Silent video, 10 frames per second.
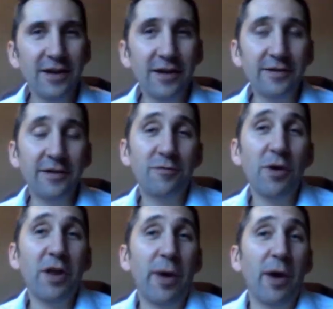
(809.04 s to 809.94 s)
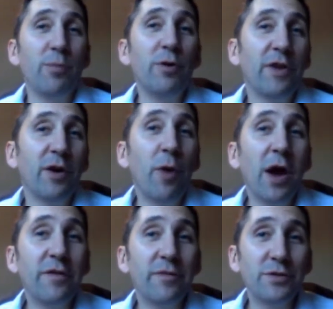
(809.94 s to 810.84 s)
So it's really about moving
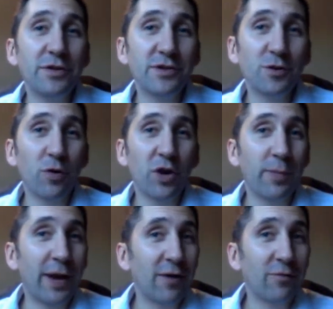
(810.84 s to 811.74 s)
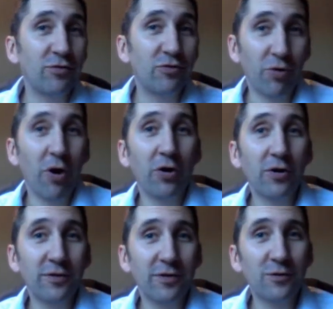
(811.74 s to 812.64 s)
away from just talking about
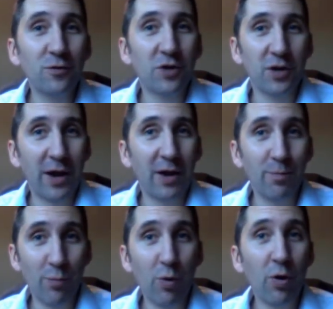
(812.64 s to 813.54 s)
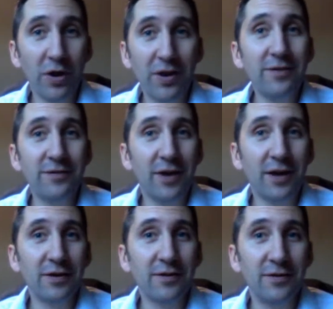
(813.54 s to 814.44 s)
drugs and talking about more holistic
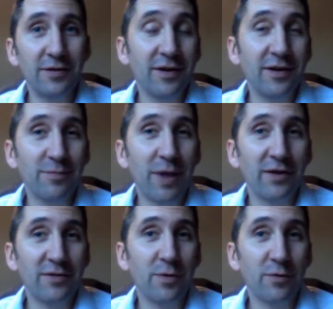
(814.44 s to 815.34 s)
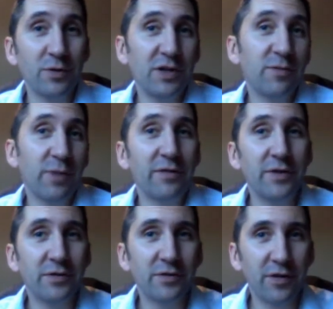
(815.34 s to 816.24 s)
disease management, which is
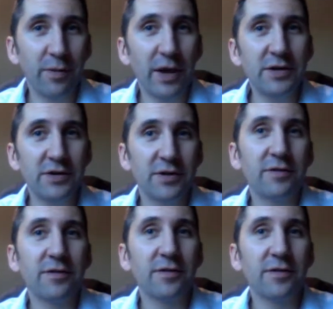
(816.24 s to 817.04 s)
beneficial to the patient.